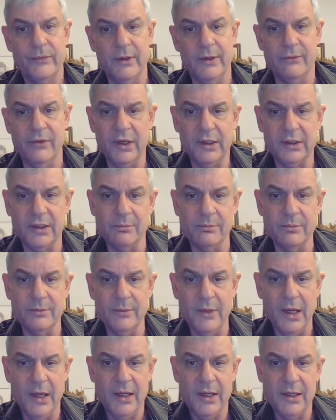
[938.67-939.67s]
The
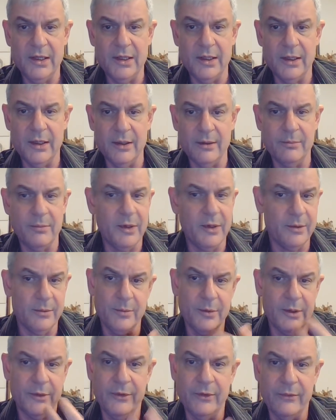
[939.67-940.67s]

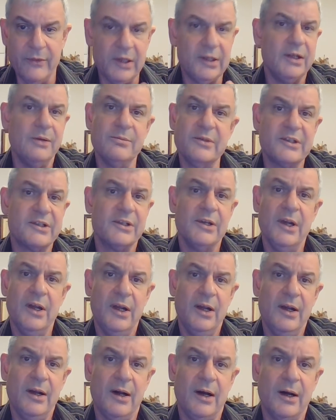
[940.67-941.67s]
victims
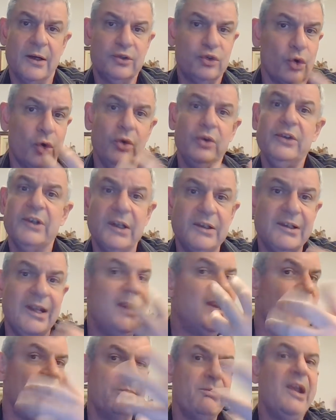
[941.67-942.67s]
are told that
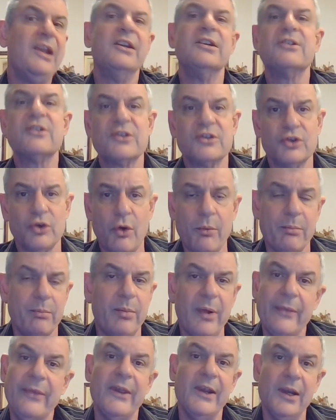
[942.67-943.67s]
they can make it stop,
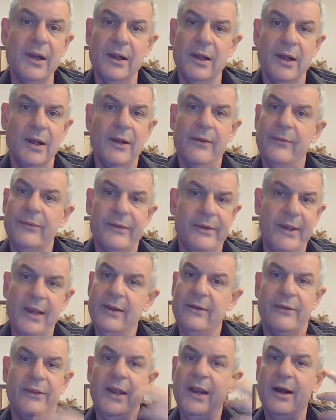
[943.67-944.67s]
but they
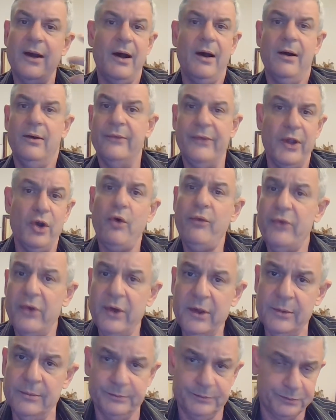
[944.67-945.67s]

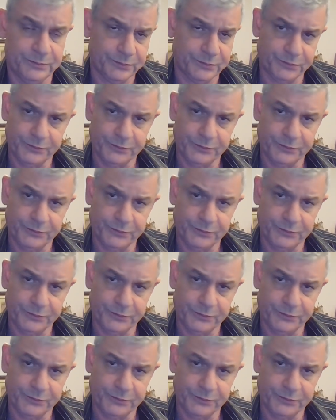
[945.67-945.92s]
often